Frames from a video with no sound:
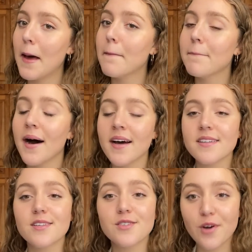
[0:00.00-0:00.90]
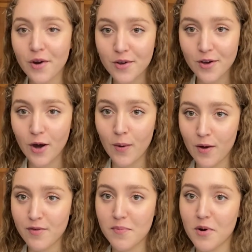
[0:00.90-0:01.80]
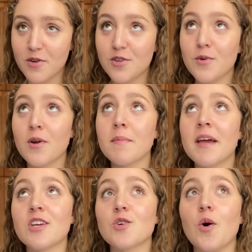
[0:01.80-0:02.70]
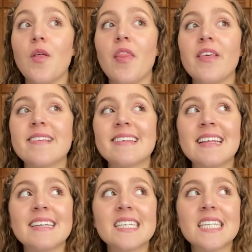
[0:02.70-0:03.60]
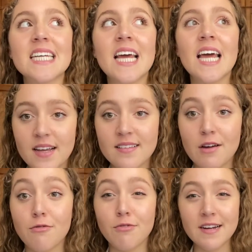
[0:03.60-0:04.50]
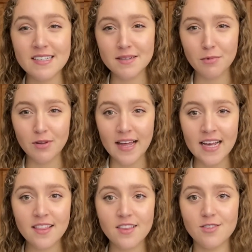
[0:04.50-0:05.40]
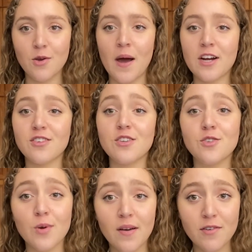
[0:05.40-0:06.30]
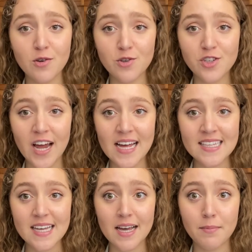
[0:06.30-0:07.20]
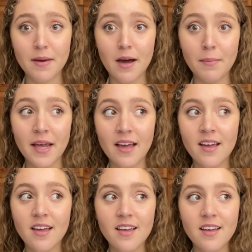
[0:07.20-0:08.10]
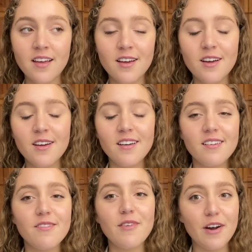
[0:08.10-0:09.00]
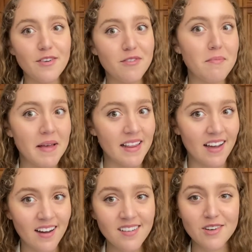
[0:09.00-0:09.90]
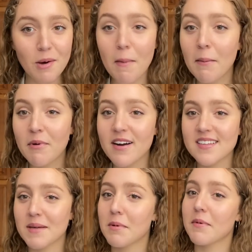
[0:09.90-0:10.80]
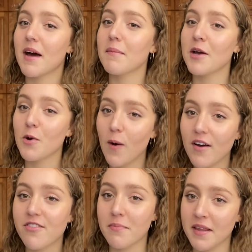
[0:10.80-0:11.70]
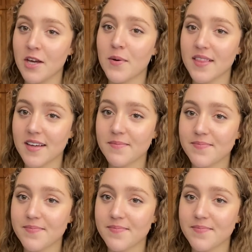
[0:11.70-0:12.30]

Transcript: but don't go overboard. You want to make sure that this list is a reasonable length so you actually do have a good chance at becoming very familiar, not memorizing, but becoming quite familiar with it.